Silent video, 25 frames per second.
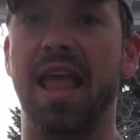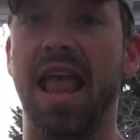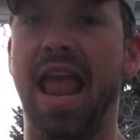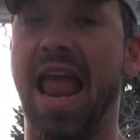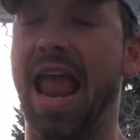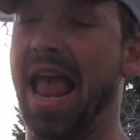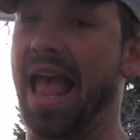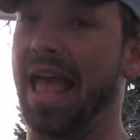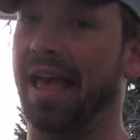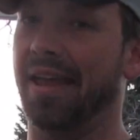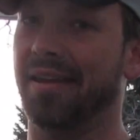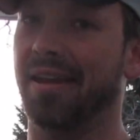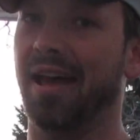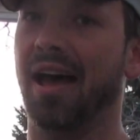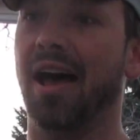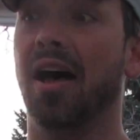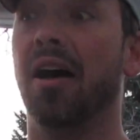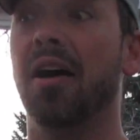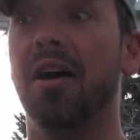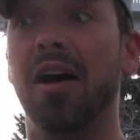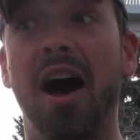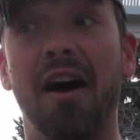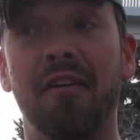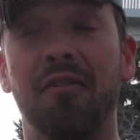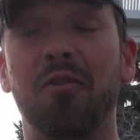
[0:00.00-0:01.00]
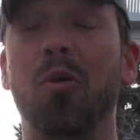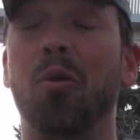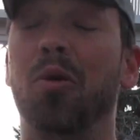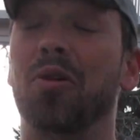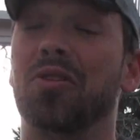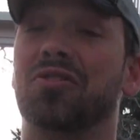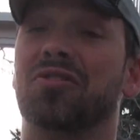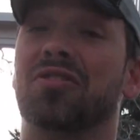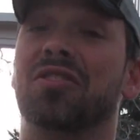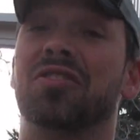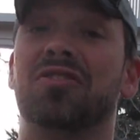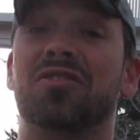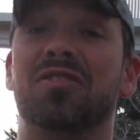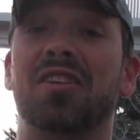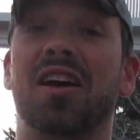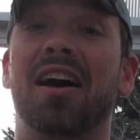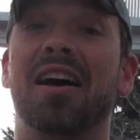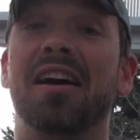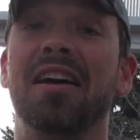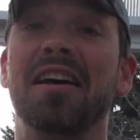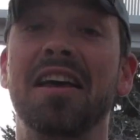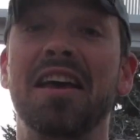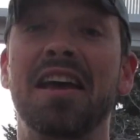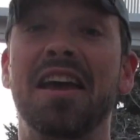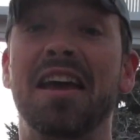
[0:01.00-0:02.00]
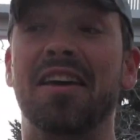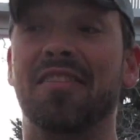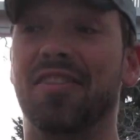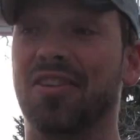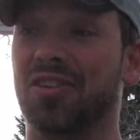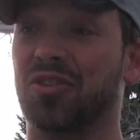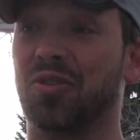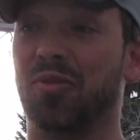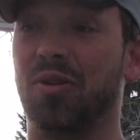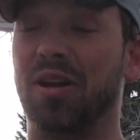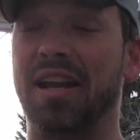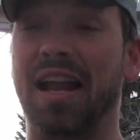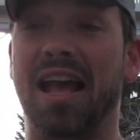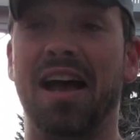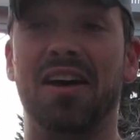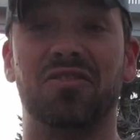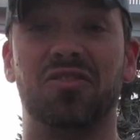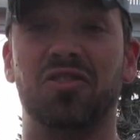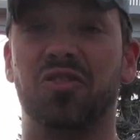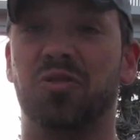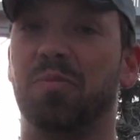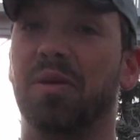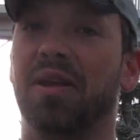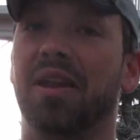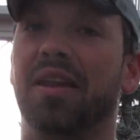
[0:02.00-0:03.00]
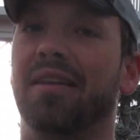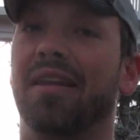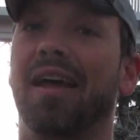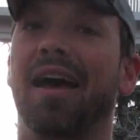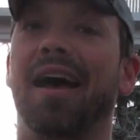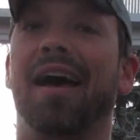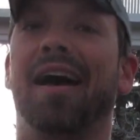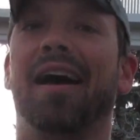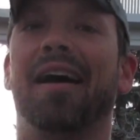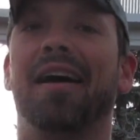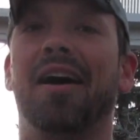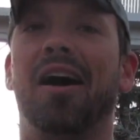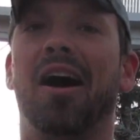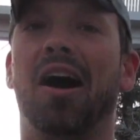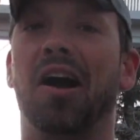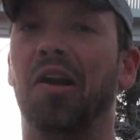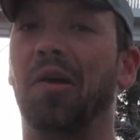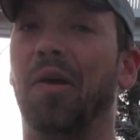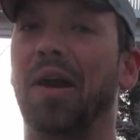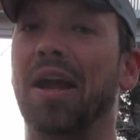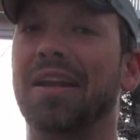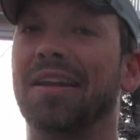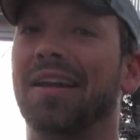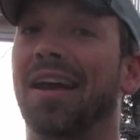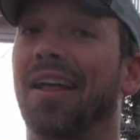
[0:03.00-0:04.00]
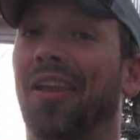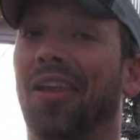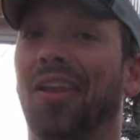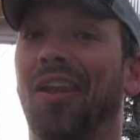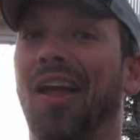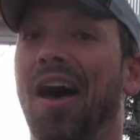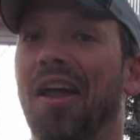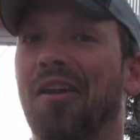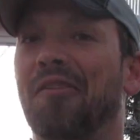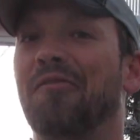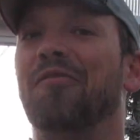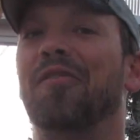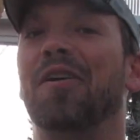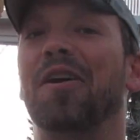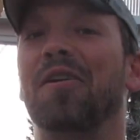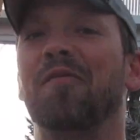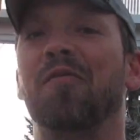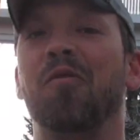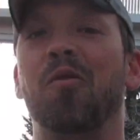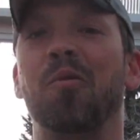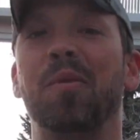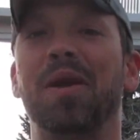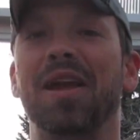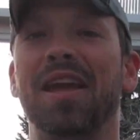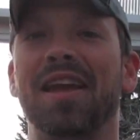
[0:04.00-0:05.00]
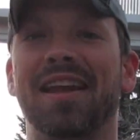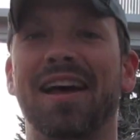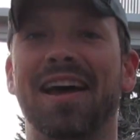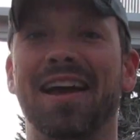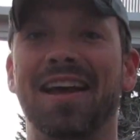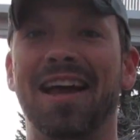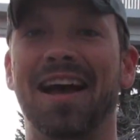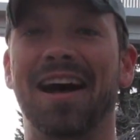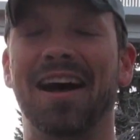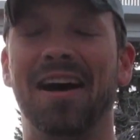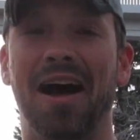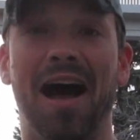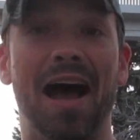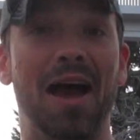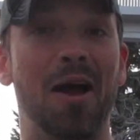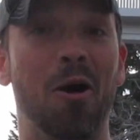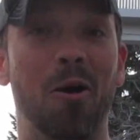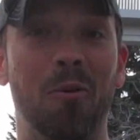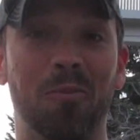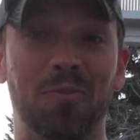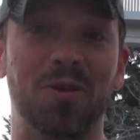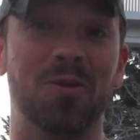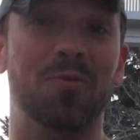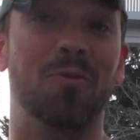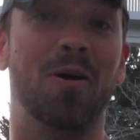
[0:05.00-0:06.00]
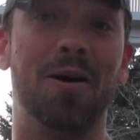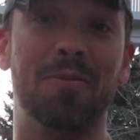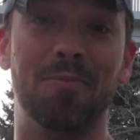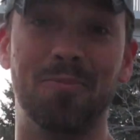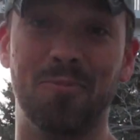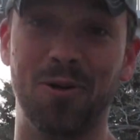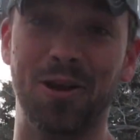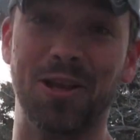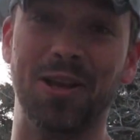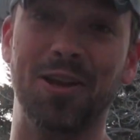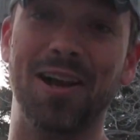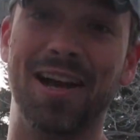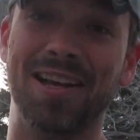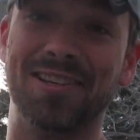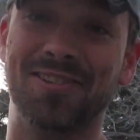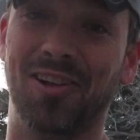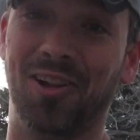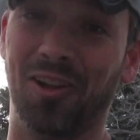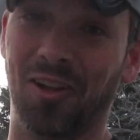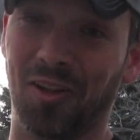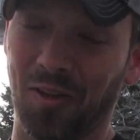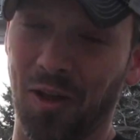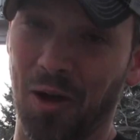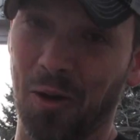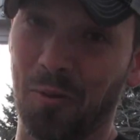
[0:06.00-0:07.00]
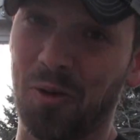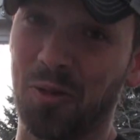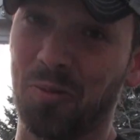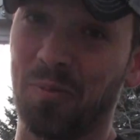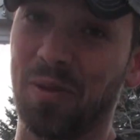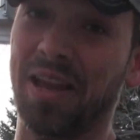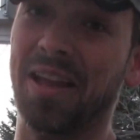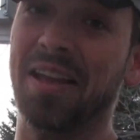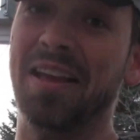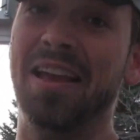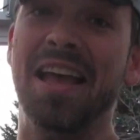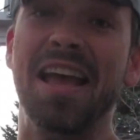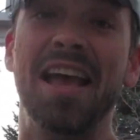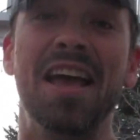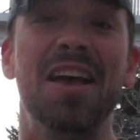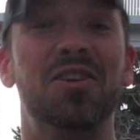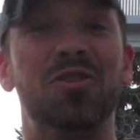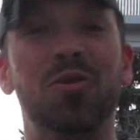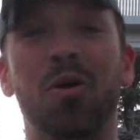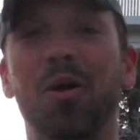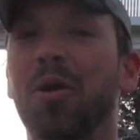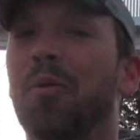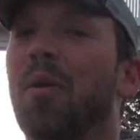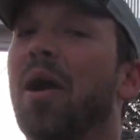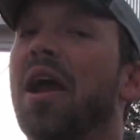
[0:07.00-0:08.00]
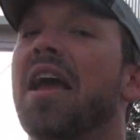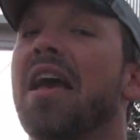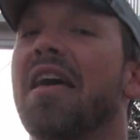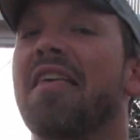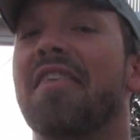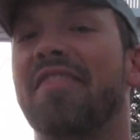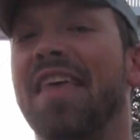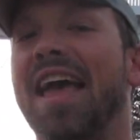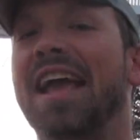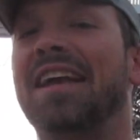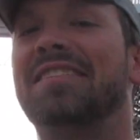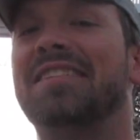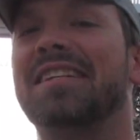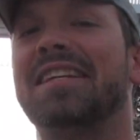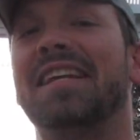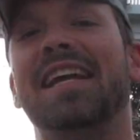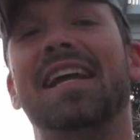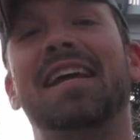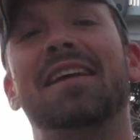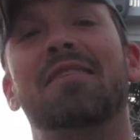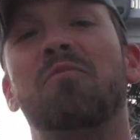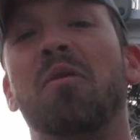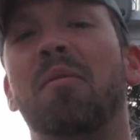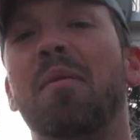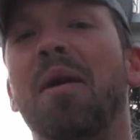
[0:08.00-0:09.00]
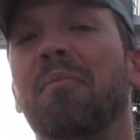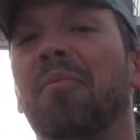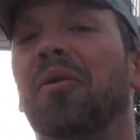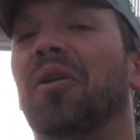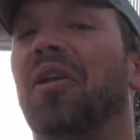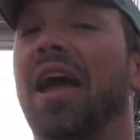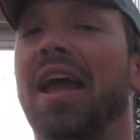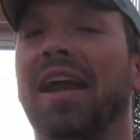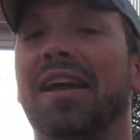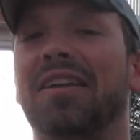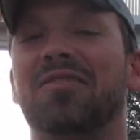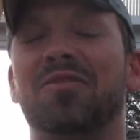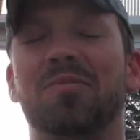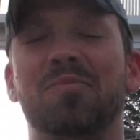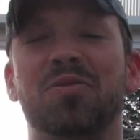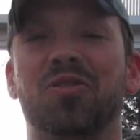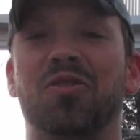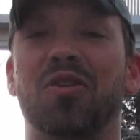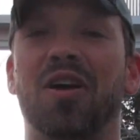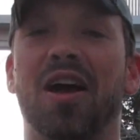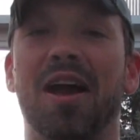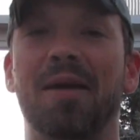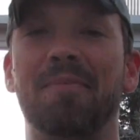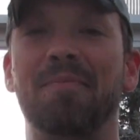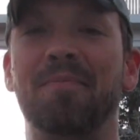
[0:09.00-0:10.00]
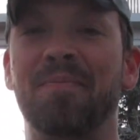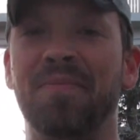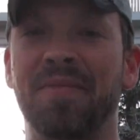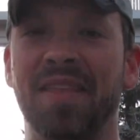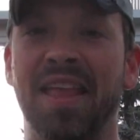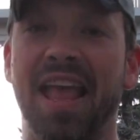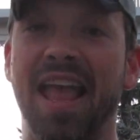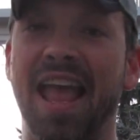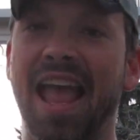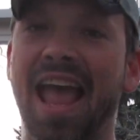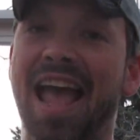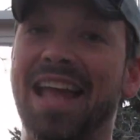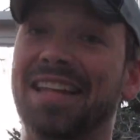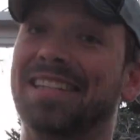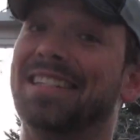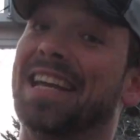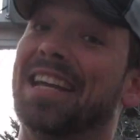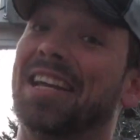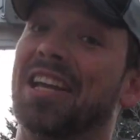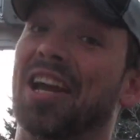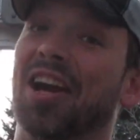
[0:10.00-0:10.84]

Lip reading: and of course this greenhouse. It's been a lot of fun for me, and I hope to bring you guys all along with me. So anyway, thanks again. Remember, like and subscribe, and take